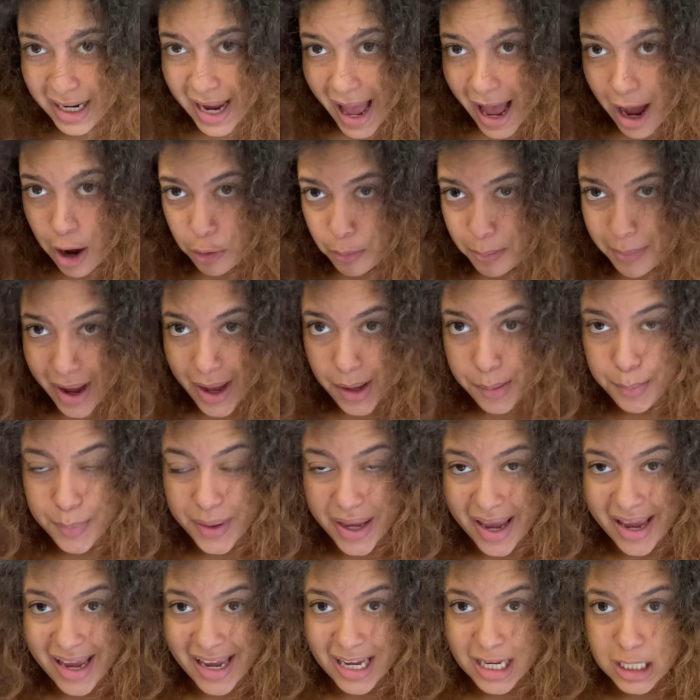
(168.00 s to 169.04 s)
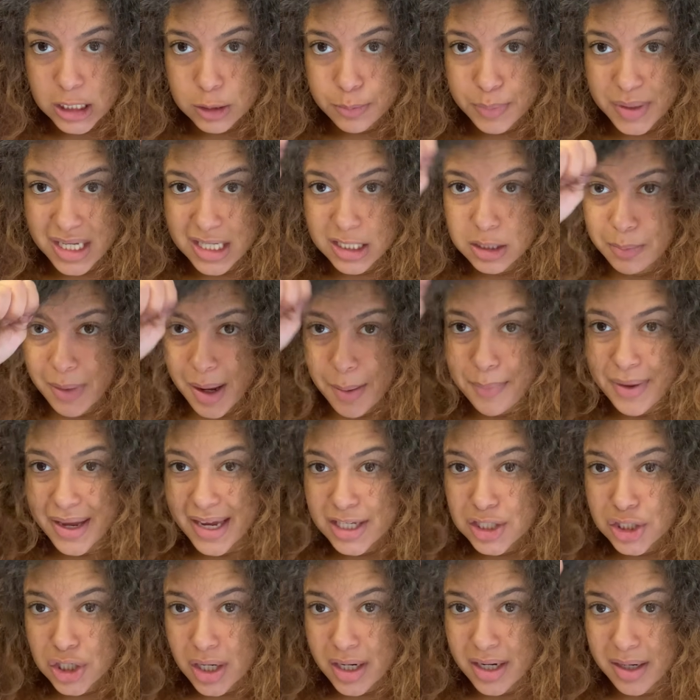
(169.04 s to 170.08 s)
out my bangs because my
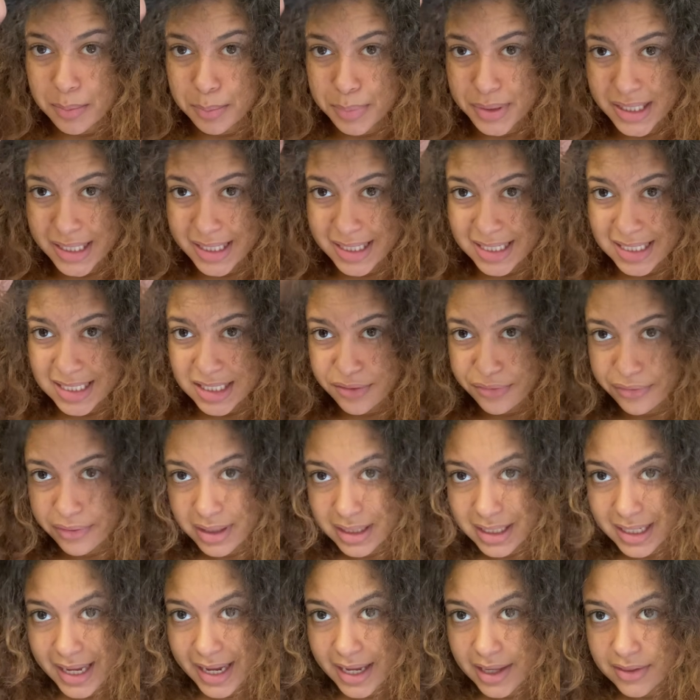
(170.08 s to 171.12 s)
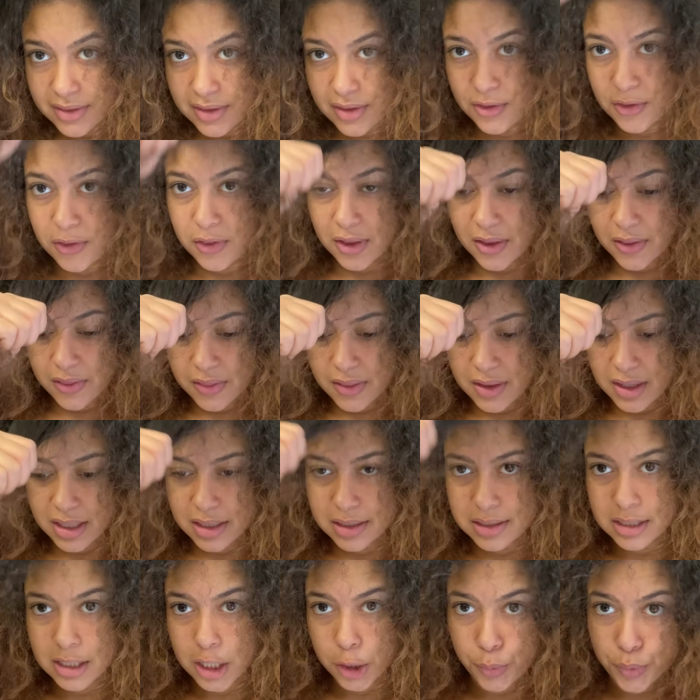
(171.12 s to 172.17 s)
bangs are a completely different length than
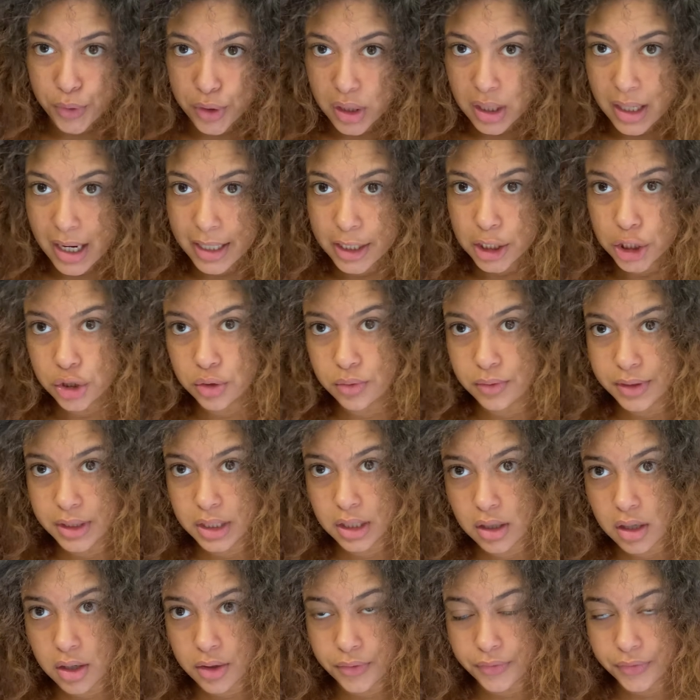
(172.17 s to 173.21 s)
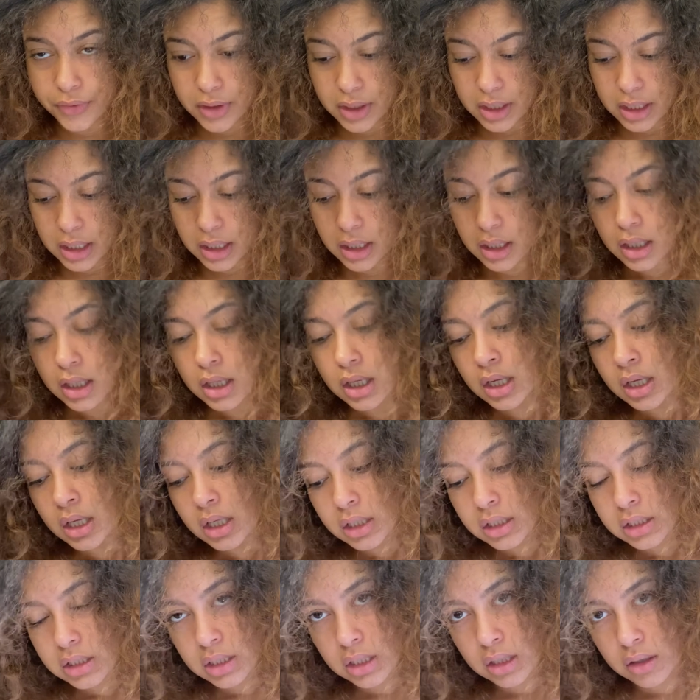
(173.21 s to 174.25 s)
this. They were kind of doing their own thing.
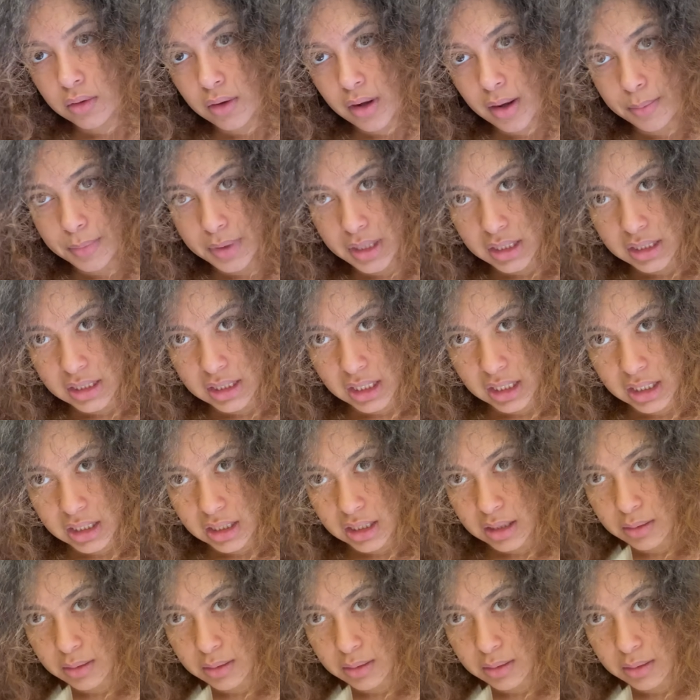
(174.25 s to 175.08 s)
So I'm going to take the